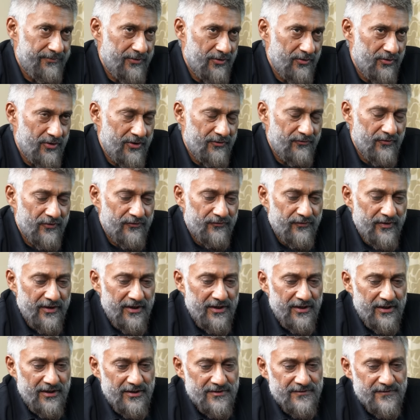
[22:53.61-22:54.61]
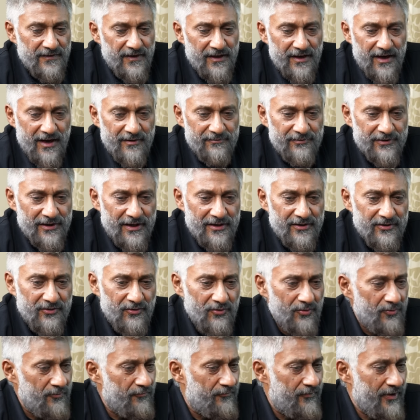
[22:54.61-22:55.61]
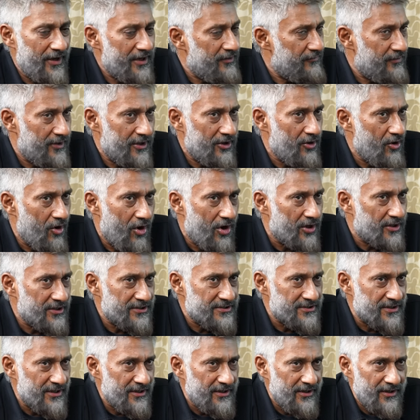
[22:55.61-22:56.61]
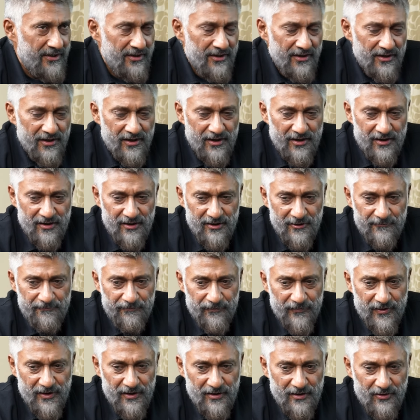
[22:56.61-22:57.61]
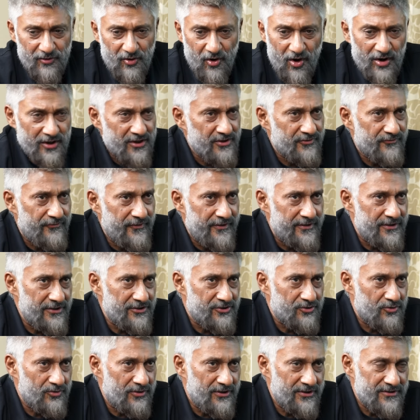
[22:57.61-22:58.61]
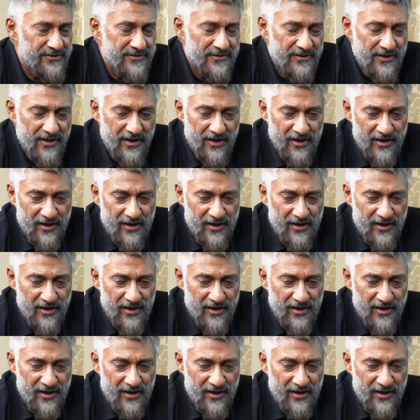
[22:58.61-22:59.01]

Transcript: You know, it was very easy, and I'm telling you very, very honestly, uh, uh, God is witness to this.